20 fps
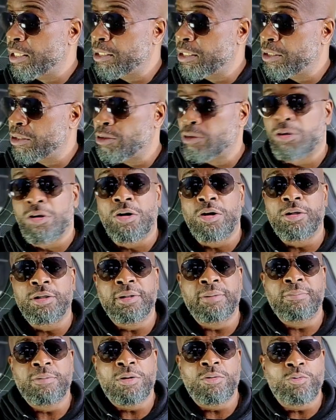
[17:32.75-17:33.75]
you know, call
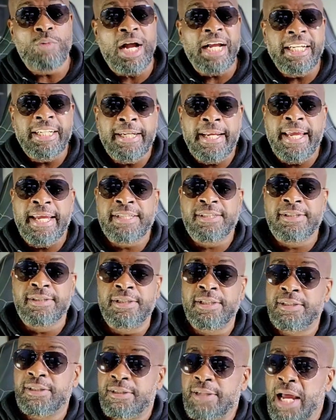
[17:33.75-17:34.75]
them white
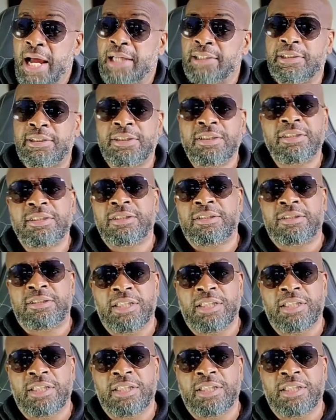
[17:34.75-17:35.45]
nationalists, Nazis,